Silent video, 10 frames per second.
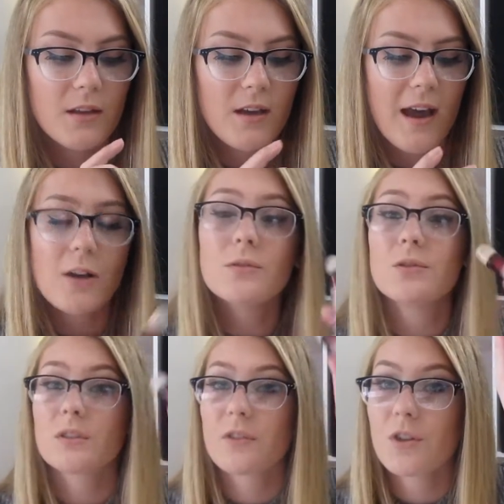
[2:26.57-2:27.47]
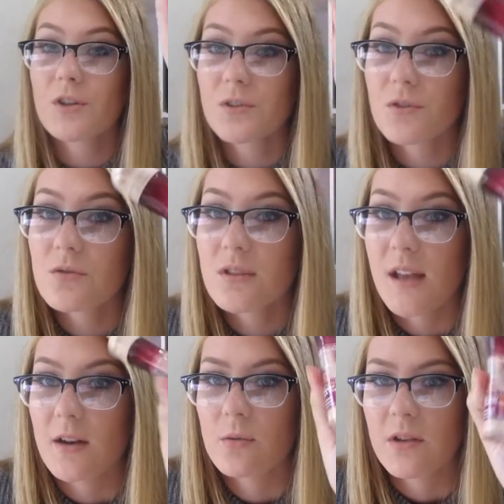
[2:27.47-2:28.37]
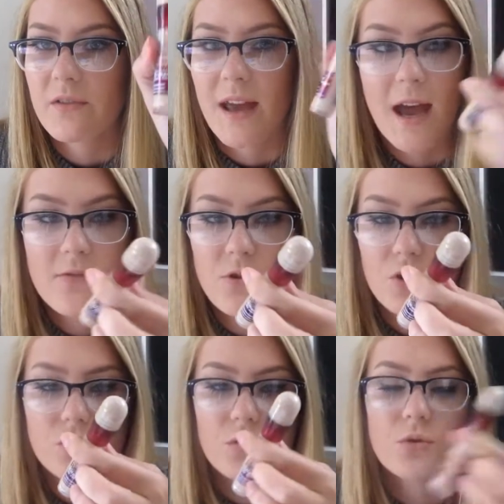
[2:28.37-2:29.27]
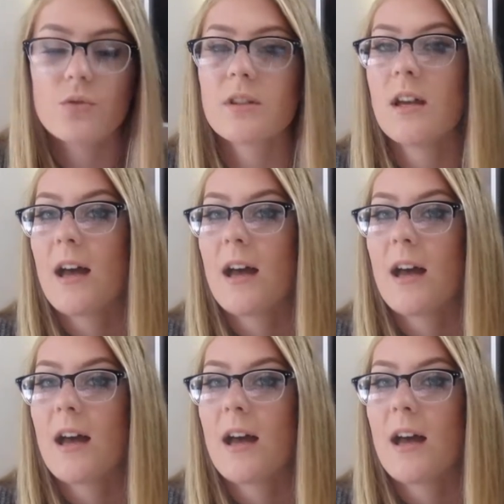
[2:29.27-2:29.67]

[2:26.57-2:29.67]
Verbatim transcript: I don't use it for dark circles because I don't even have dark circles.